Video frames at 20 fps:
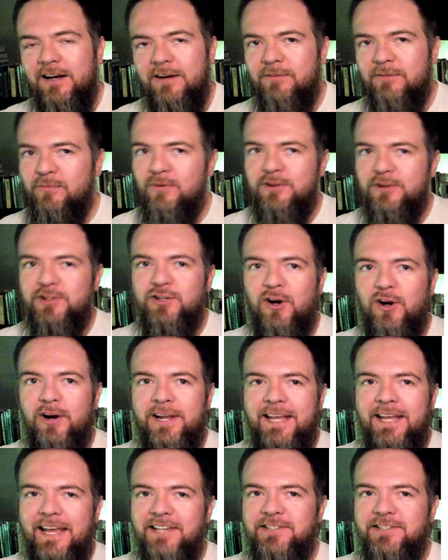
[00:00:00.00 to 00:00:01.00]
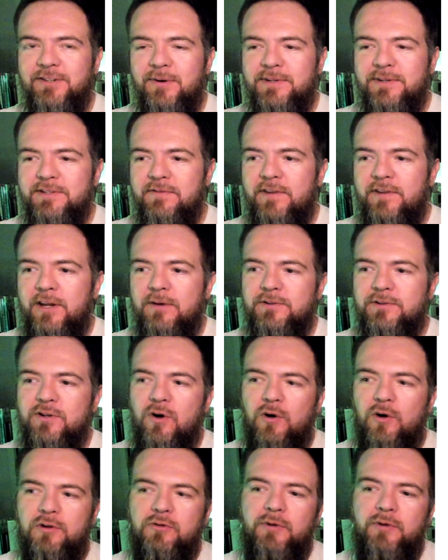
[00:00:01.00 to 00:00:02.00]
we're starting a series of videos
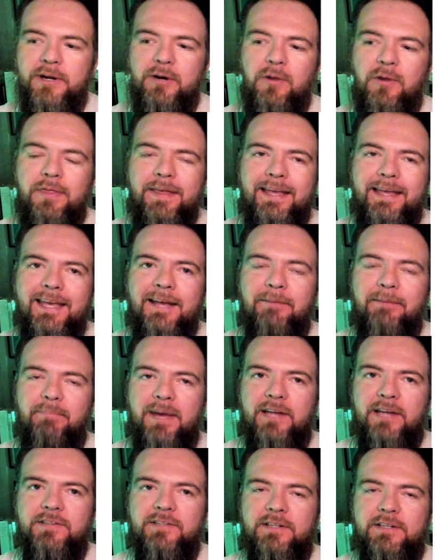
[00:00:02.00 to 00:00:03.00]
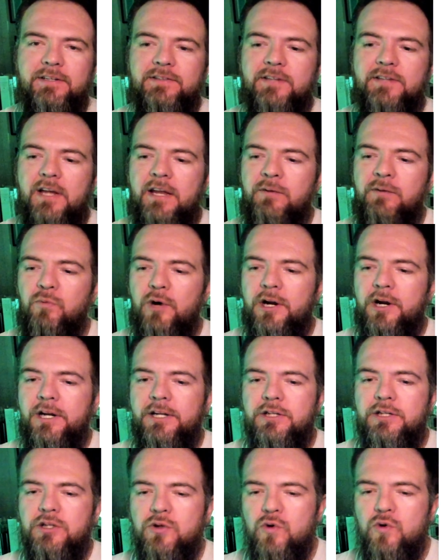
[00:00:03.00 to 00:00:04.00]
called Critical Thinking Basics, and we're going to
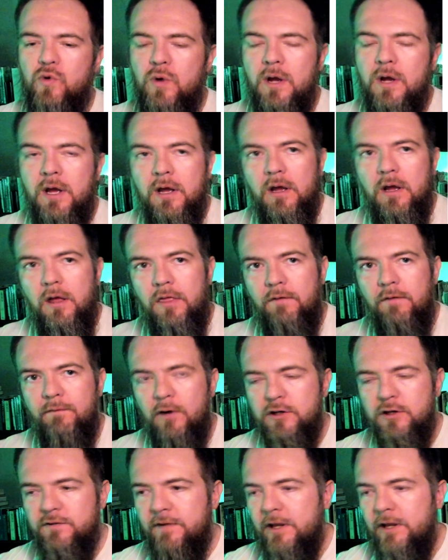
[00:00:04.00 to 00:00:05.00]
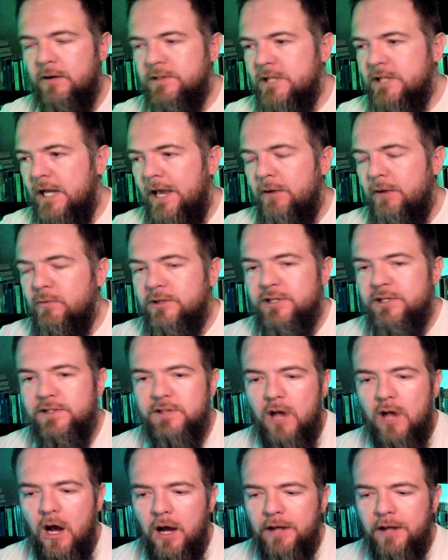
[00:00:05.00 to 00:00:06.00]
do the first video tonight, which is
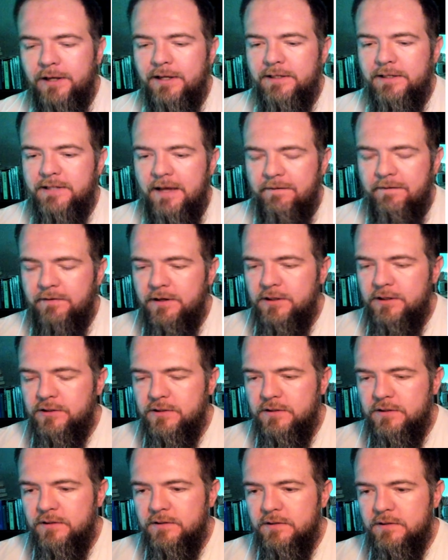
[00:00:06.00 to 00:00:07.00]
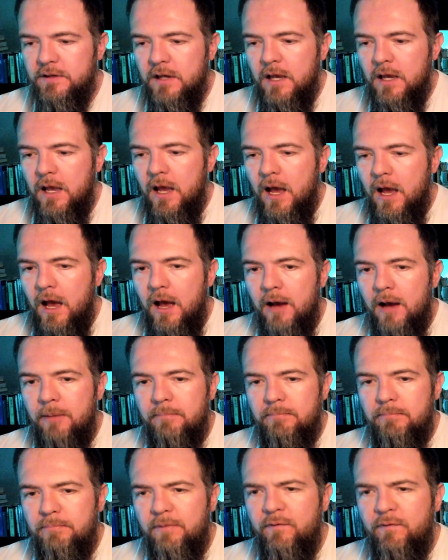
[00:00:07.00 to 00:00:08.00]
on definitions.
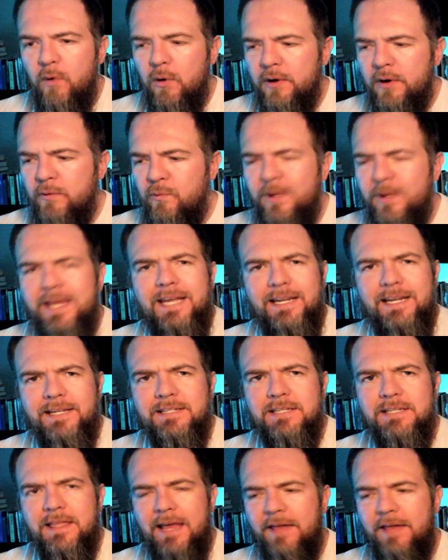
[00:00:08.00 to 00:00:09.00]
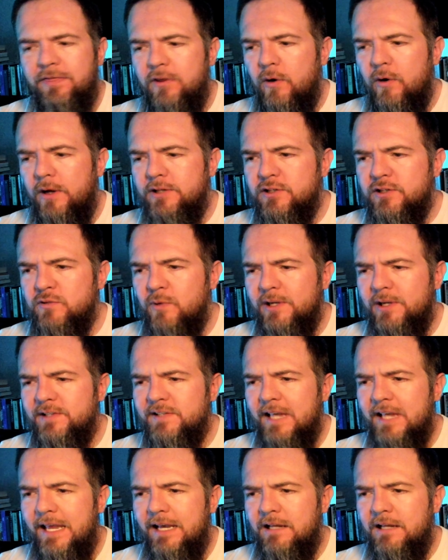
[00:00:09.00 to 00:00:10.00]
Before we get into that, though, I just want to
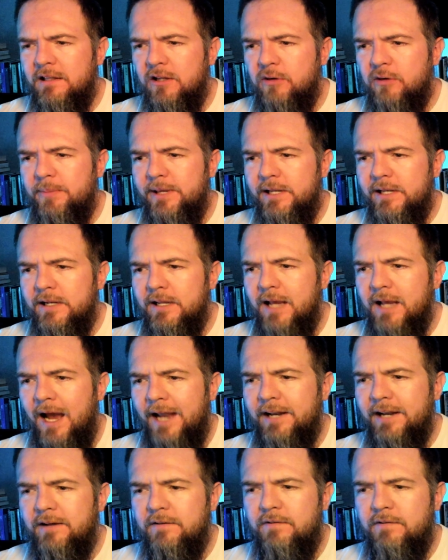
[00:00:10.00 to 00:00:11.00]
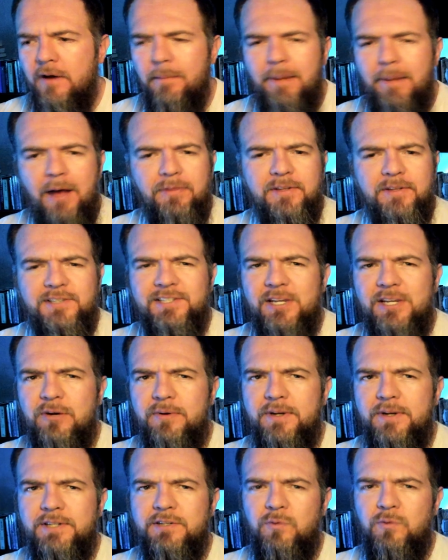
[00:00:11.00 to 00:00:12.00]
say a little bit kind of about the
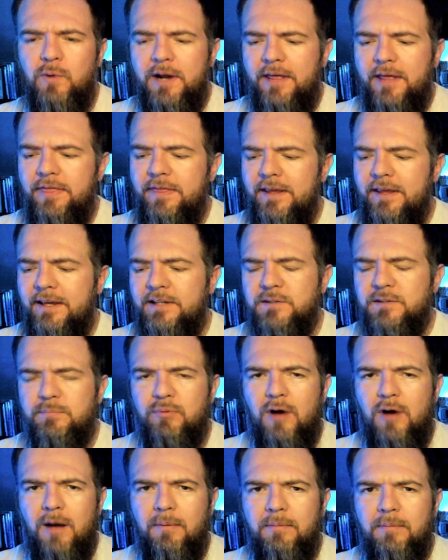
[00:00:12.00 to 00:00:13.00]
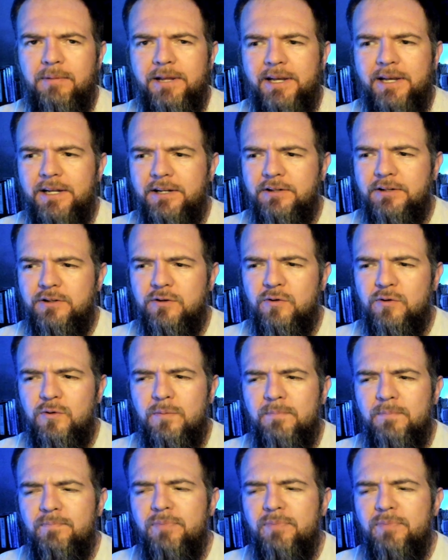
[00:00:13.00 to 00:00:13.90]
series and what I think it's probably going to do.